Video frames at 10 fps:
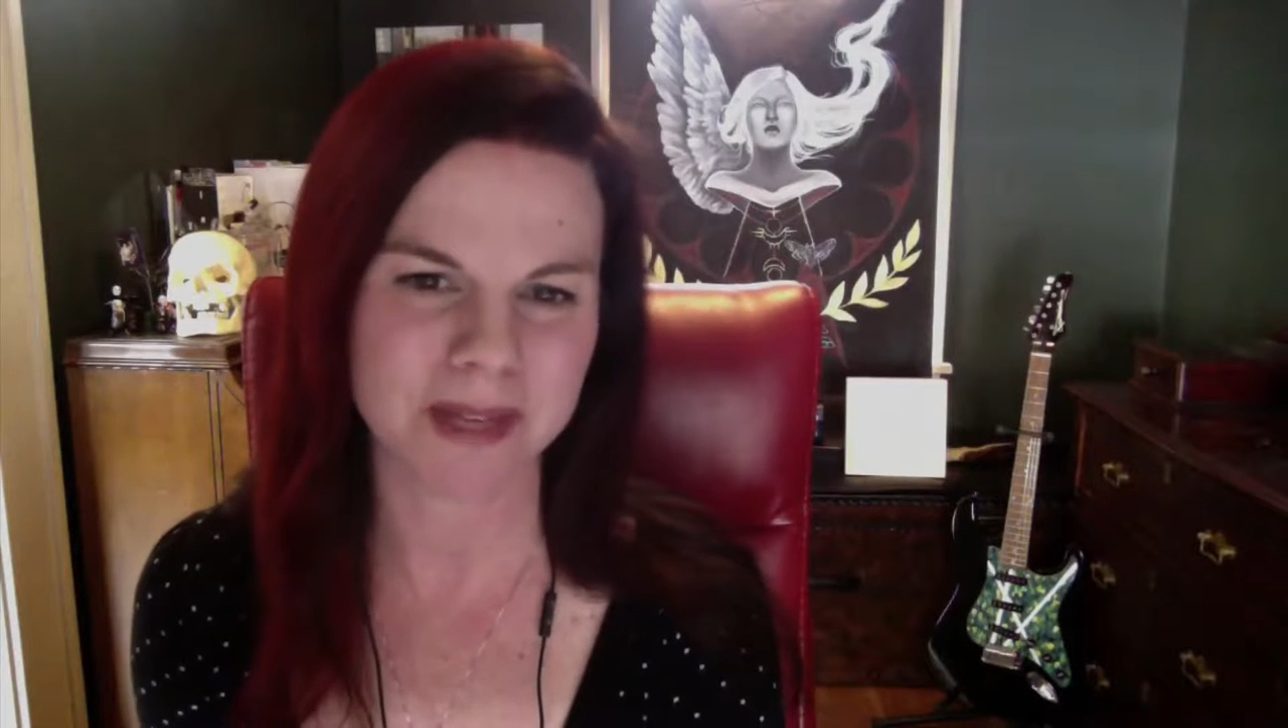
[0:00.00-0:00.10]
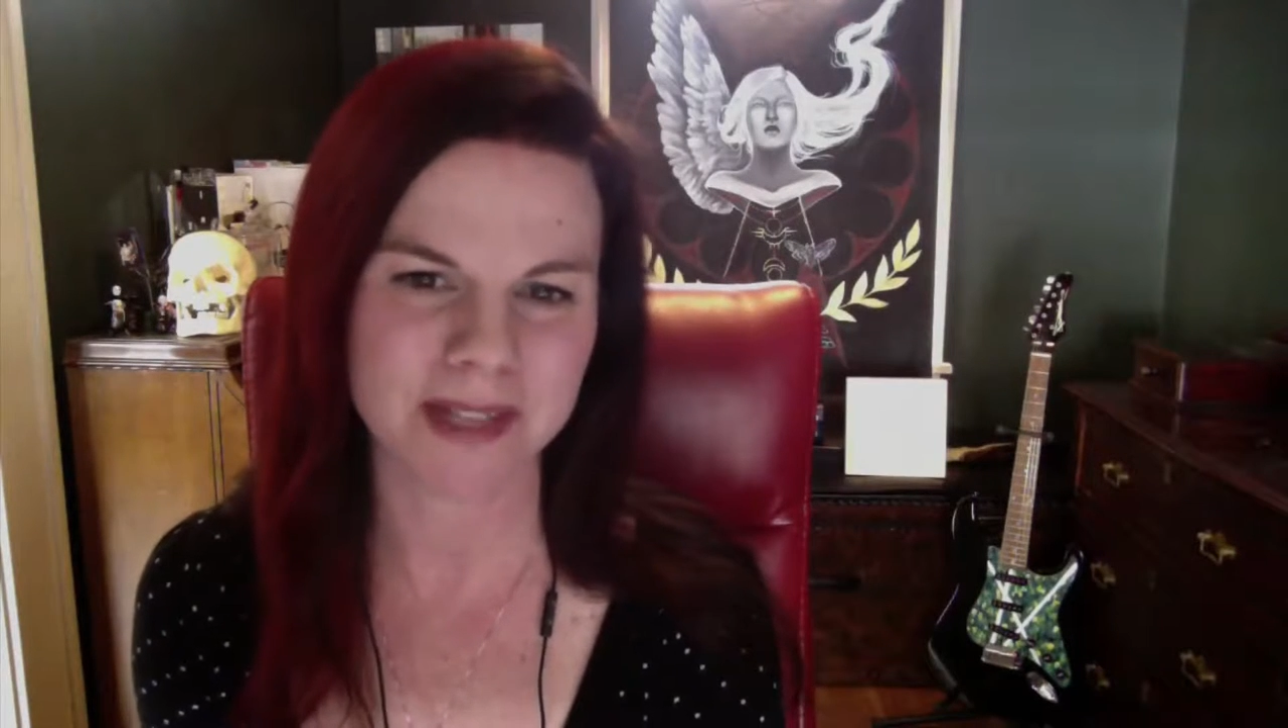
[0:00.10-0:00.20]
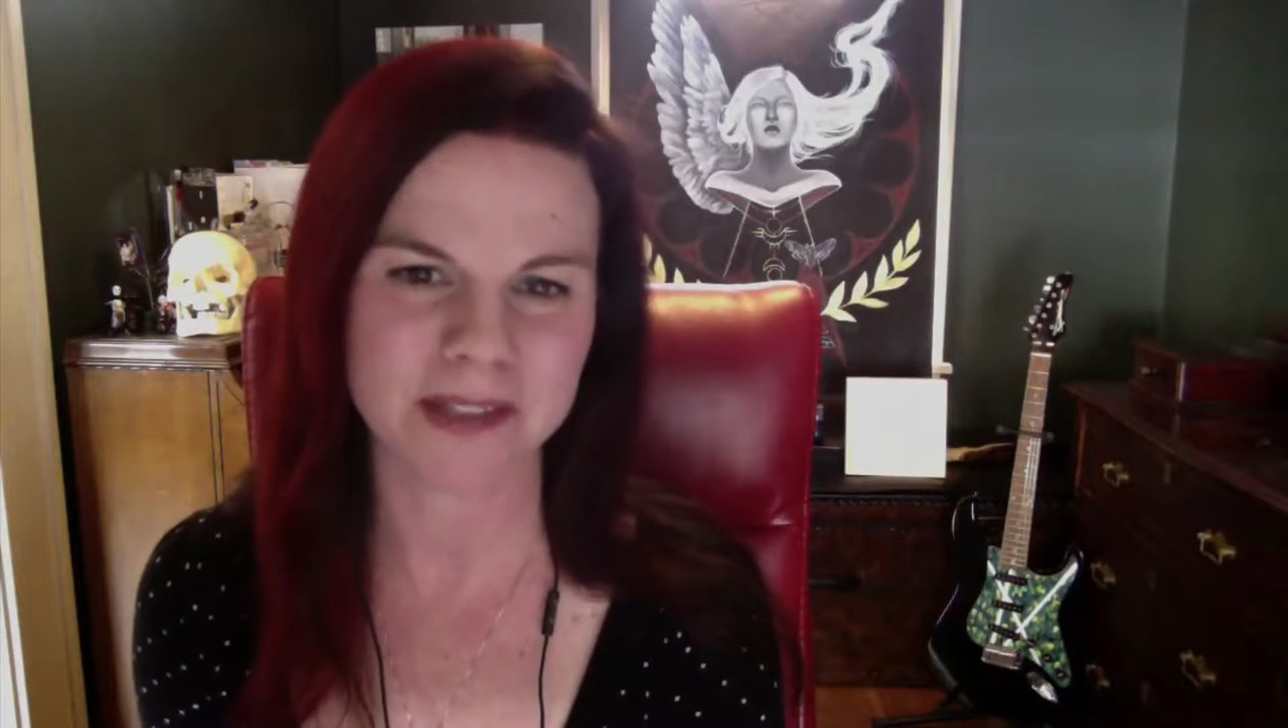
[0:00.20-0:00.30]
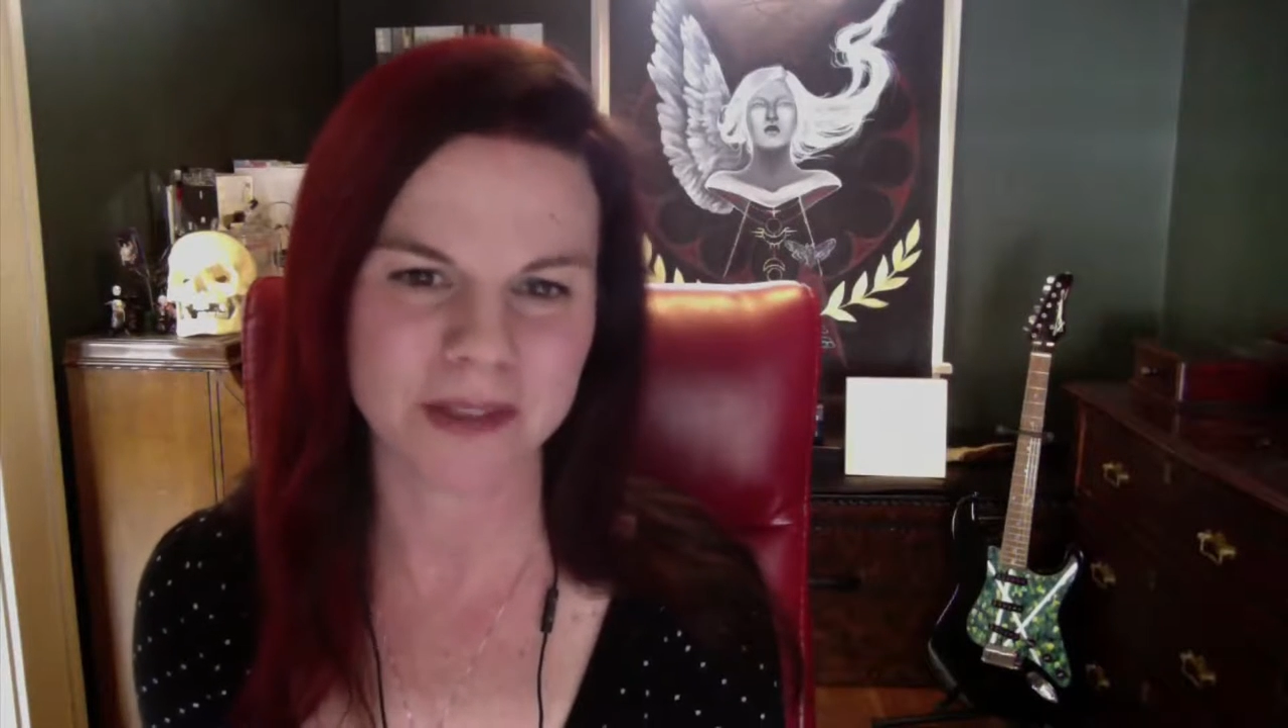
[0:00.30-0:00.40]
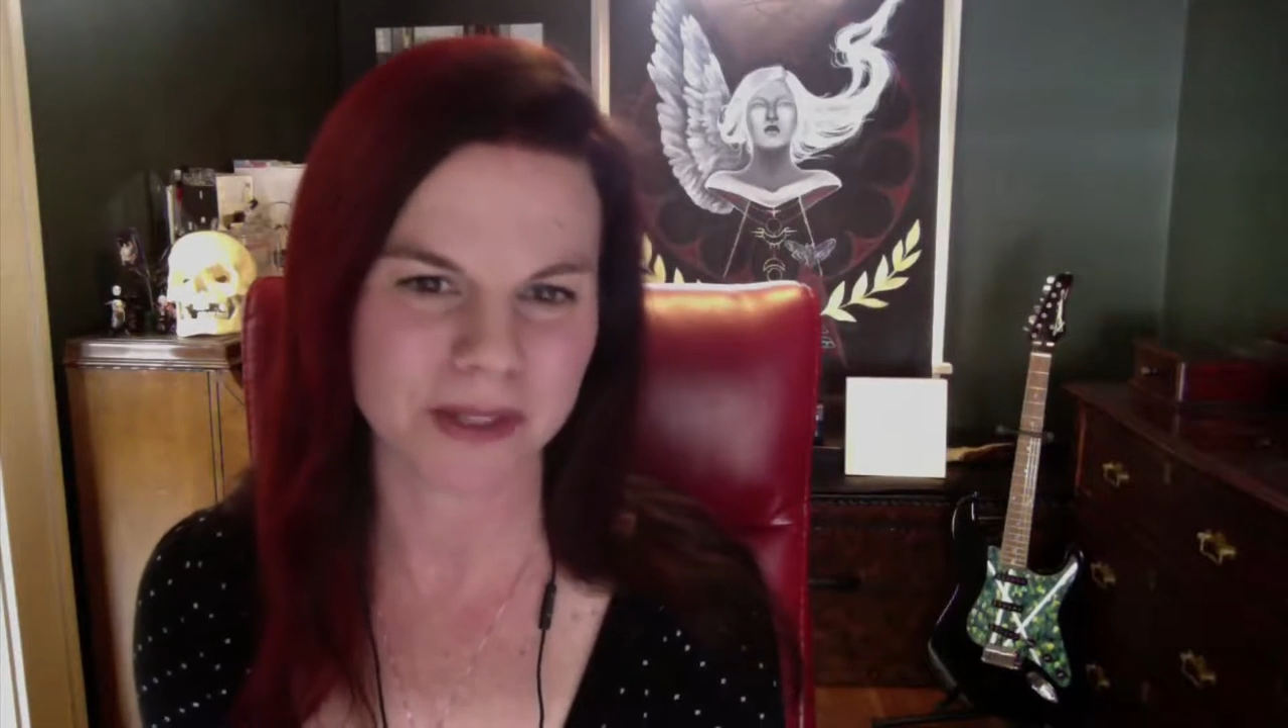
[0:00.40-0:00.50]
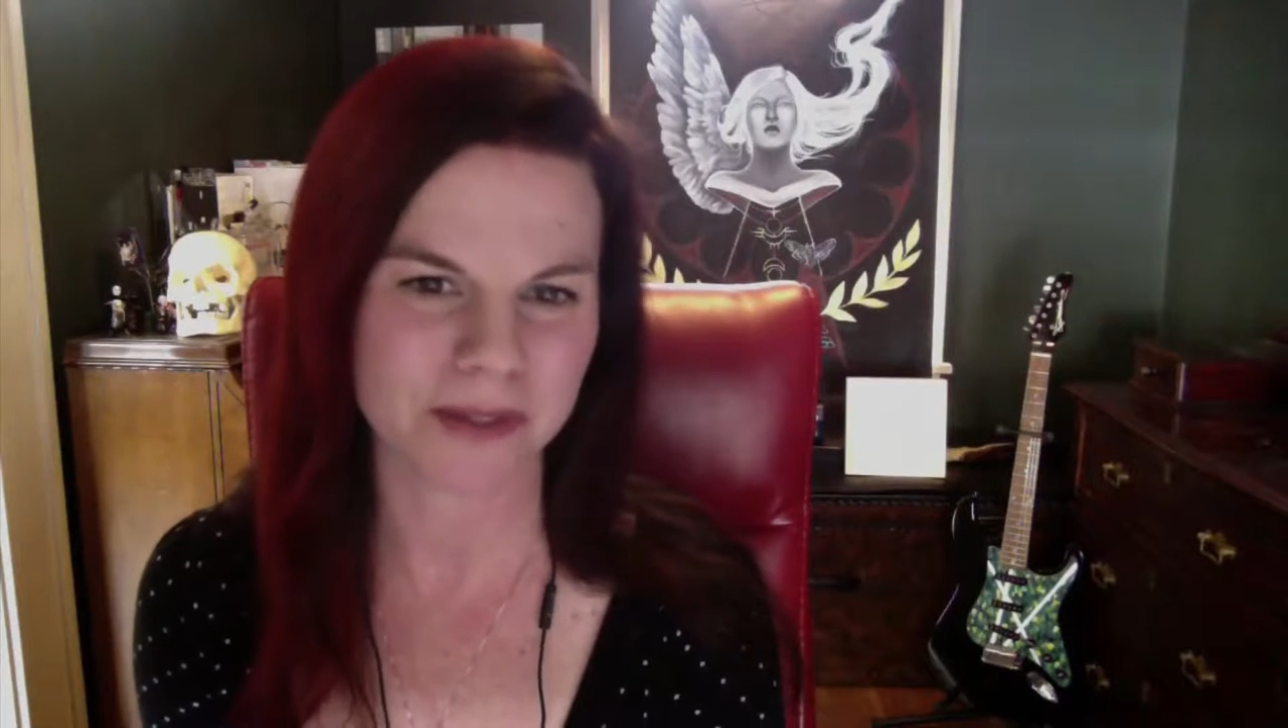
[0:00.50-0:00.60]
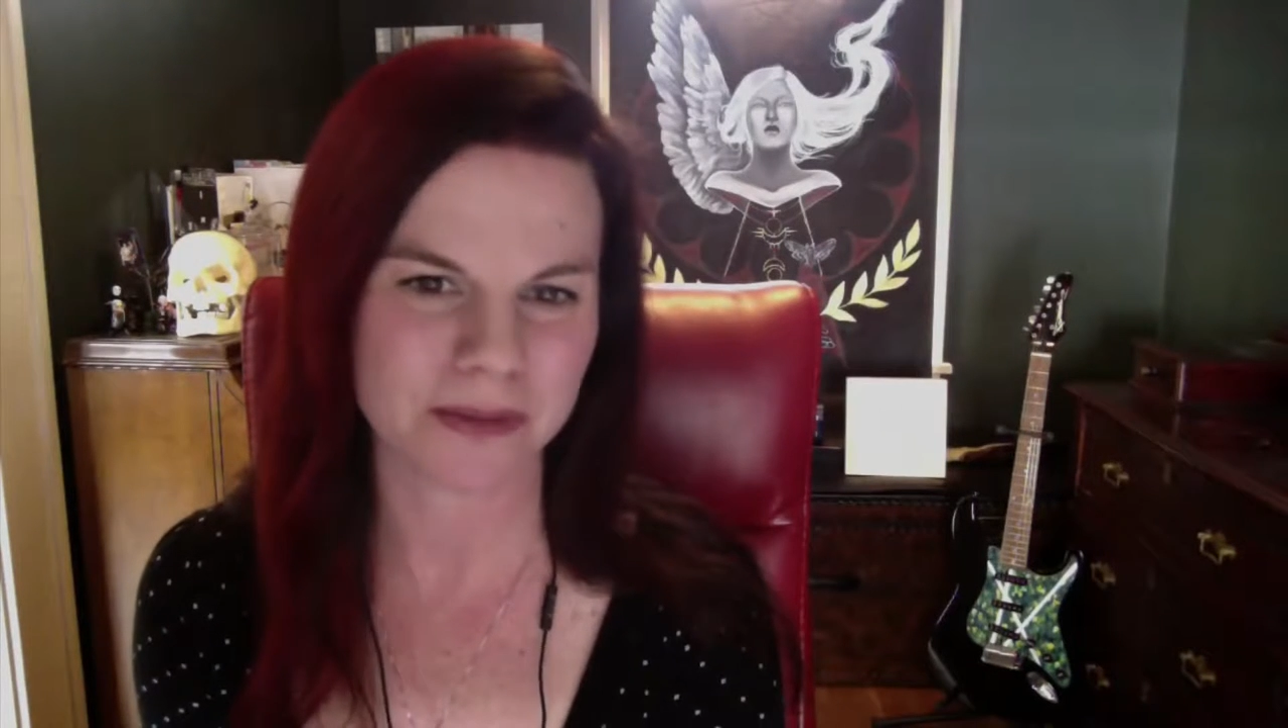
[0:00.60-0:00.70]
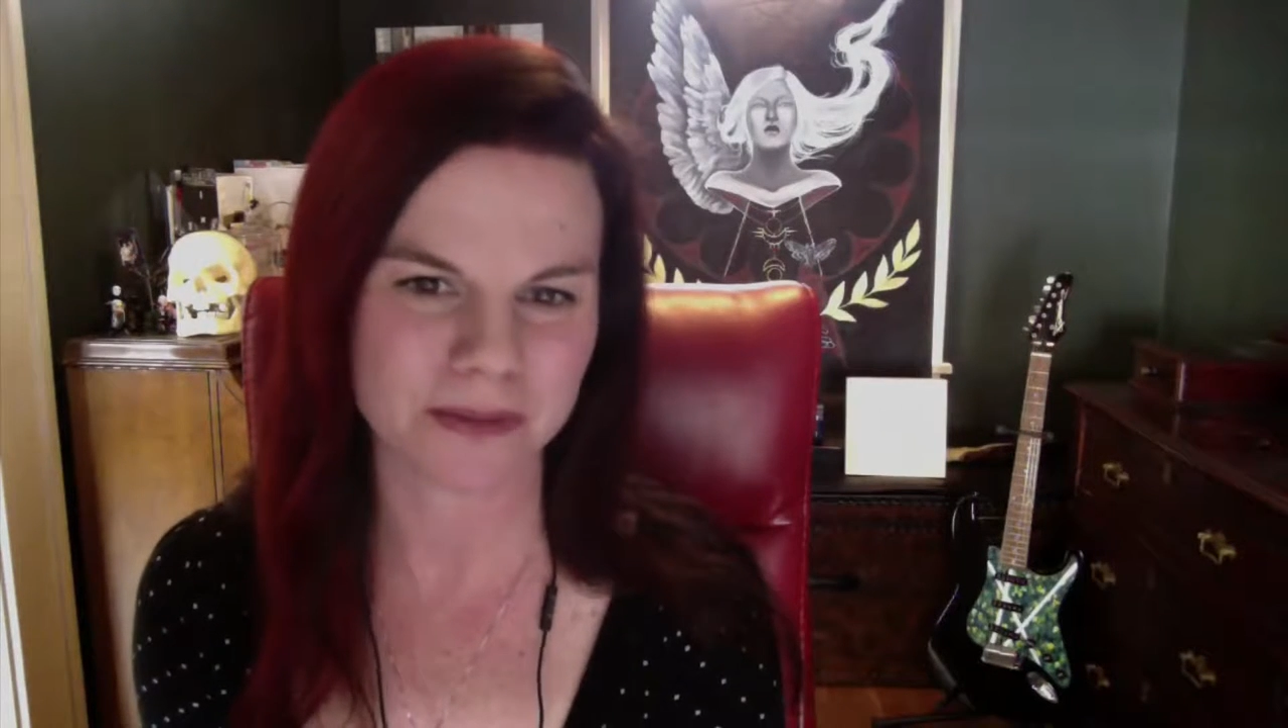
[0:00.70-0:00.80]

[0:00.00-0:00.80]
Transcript: Men are going